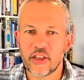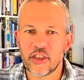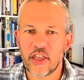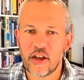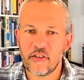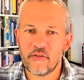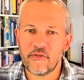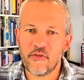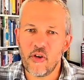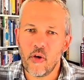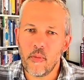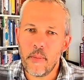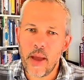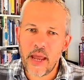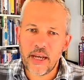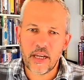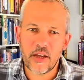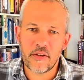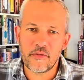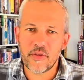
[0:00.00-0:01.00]
that for
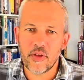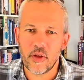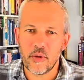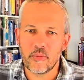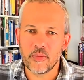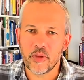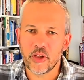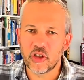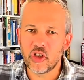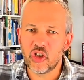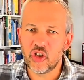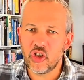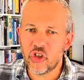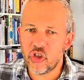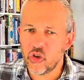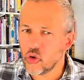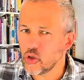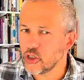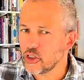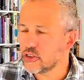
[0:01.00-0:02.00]
many of them, the
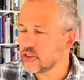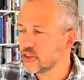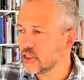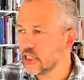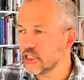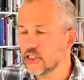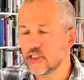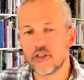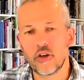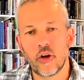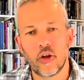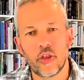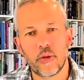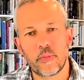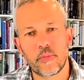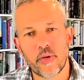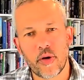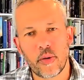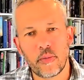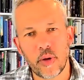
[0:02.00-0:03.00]
choice is not the
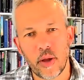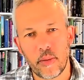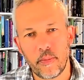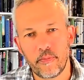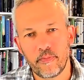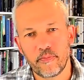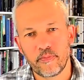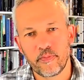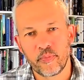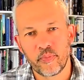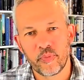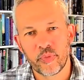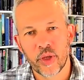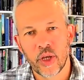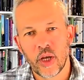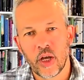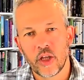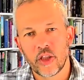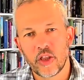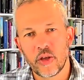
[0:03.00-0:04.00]
problem.
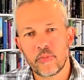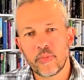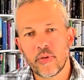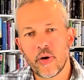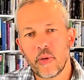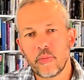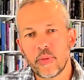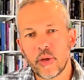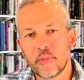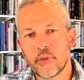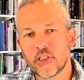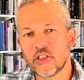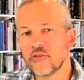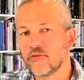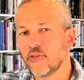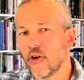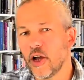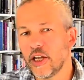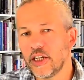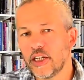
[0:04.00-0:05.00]
The problem is
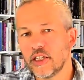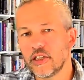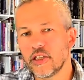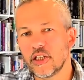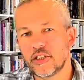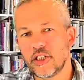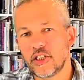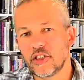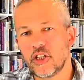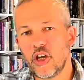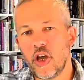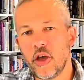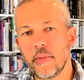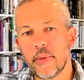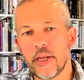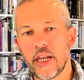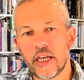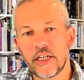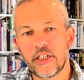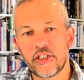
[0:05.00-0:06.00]
finding the
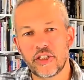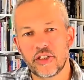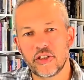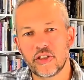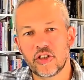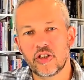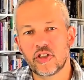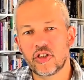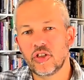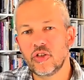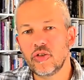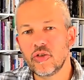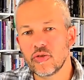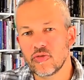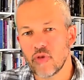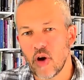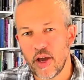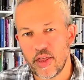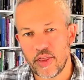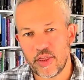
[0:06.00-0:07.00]
determination to do the
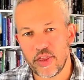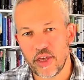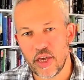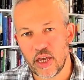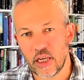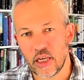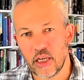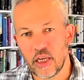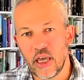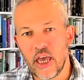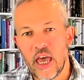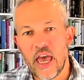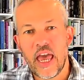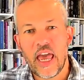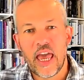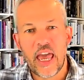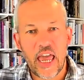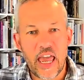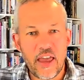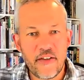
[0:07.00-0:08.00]
right thing,
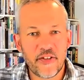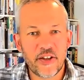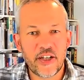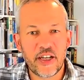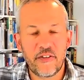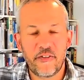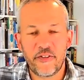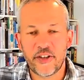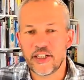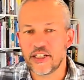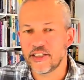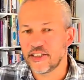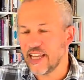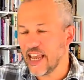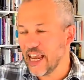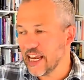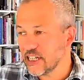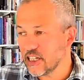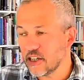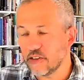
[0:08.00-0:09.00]
even if it is
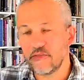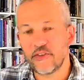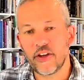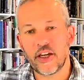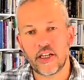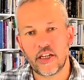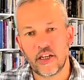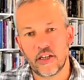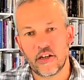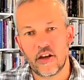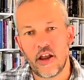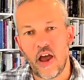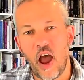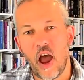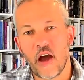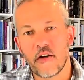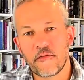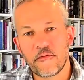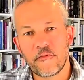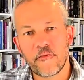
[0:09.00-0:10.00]
inconvenient,
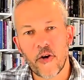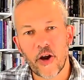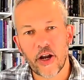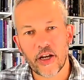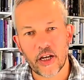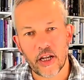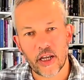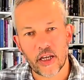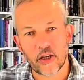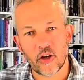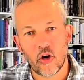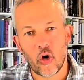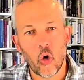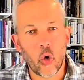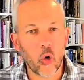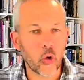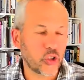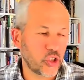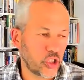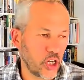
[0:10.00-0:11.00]
frightening,
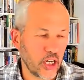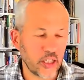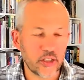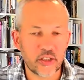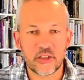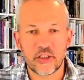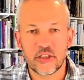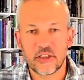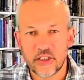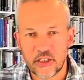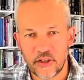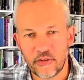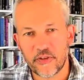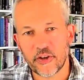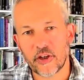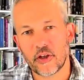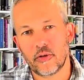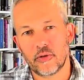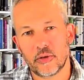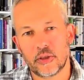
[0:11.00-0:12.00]
or just
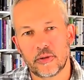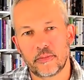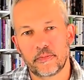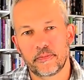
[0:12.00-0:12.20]
difficult.